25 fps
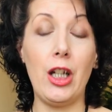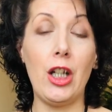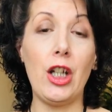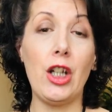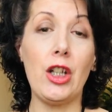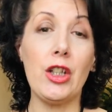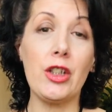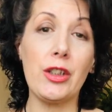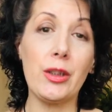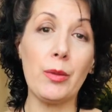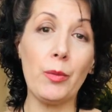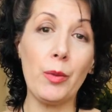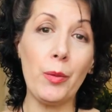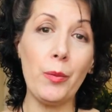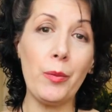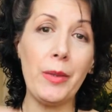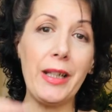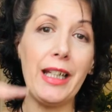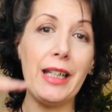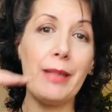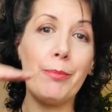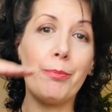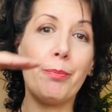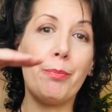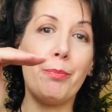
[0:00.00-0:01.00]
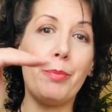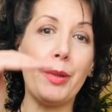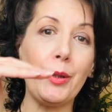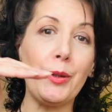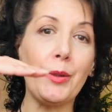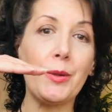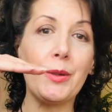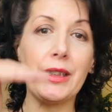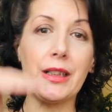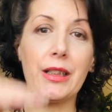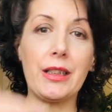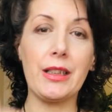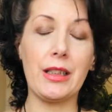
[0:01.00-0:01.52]
So when we
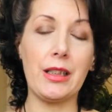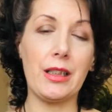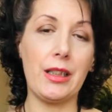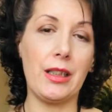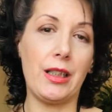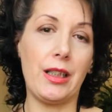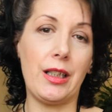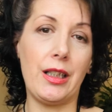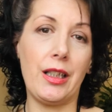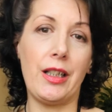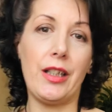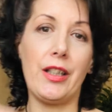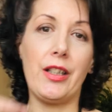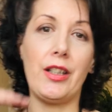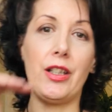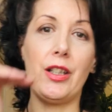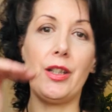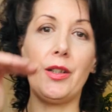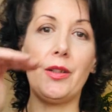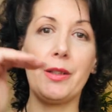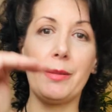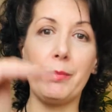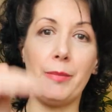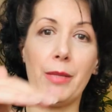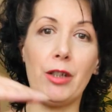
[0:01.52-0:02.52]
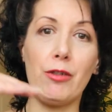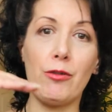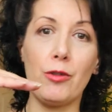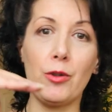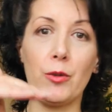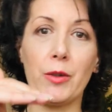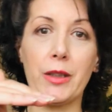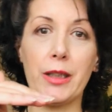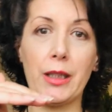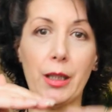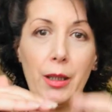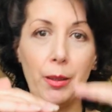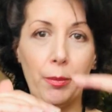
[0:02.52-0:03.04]
boost those
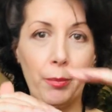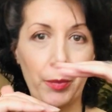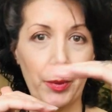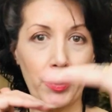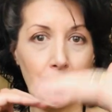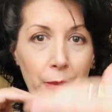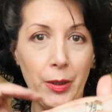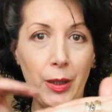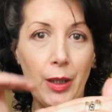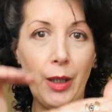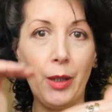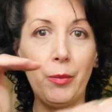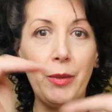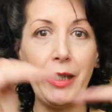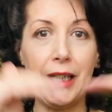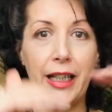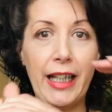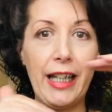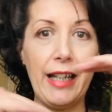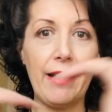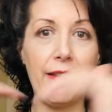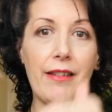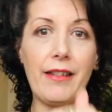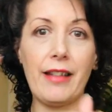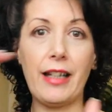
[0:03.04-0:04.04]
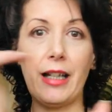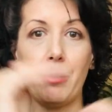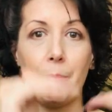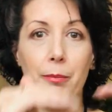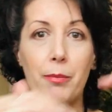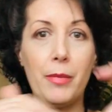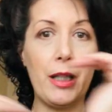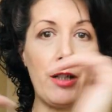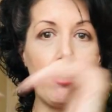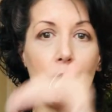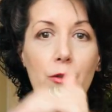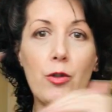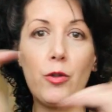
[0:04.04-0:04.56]
minerals up and we get that
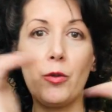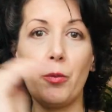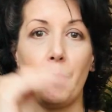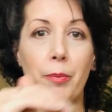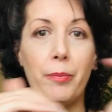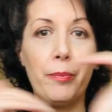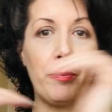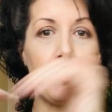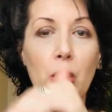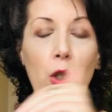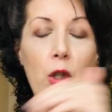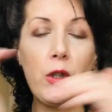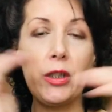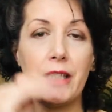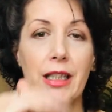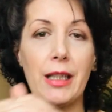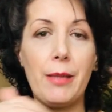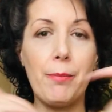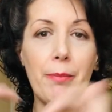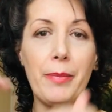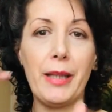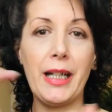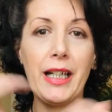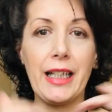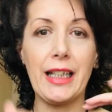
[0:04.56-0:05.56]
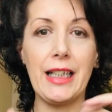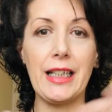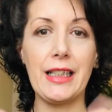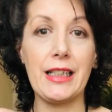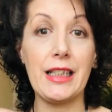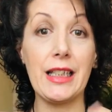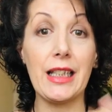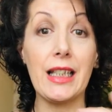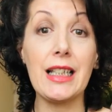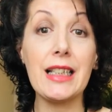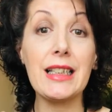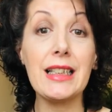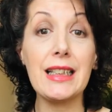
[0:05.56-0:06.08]
mineral content back into
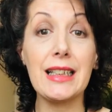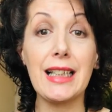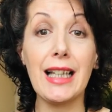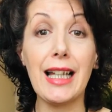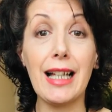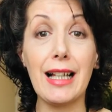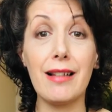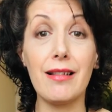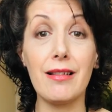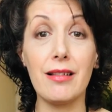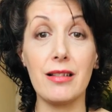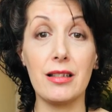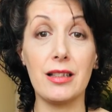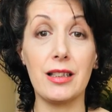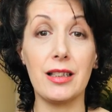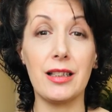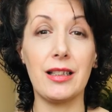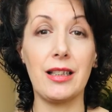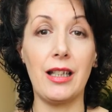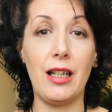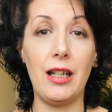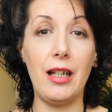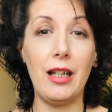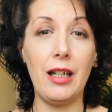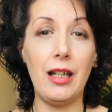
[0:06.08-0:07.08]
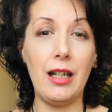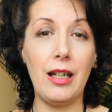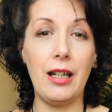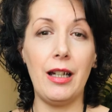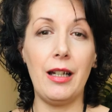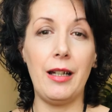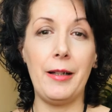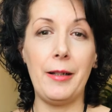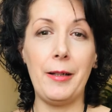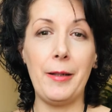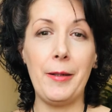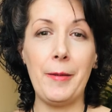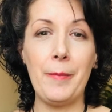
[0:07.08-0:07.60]
the cells,
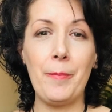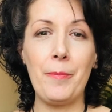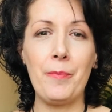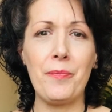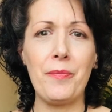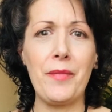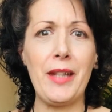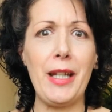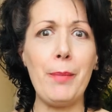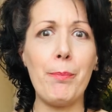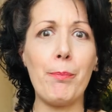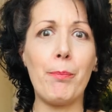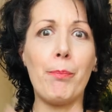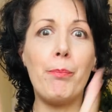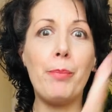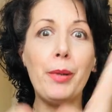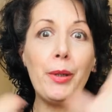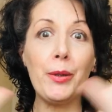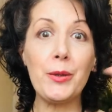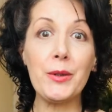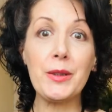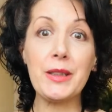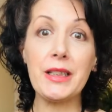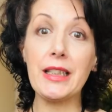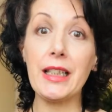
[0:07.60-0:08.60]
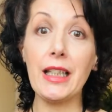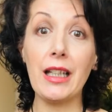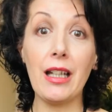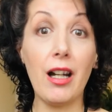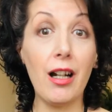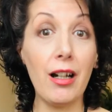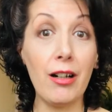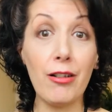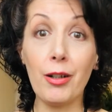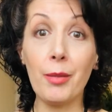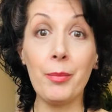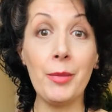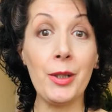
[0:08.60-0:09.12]
it boosts
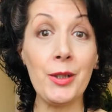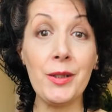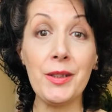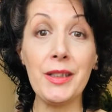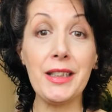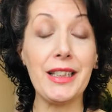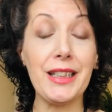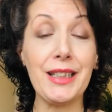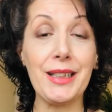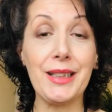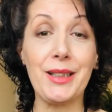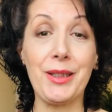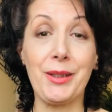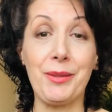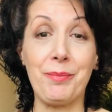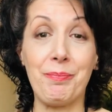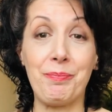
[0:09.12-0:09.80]
our immune system.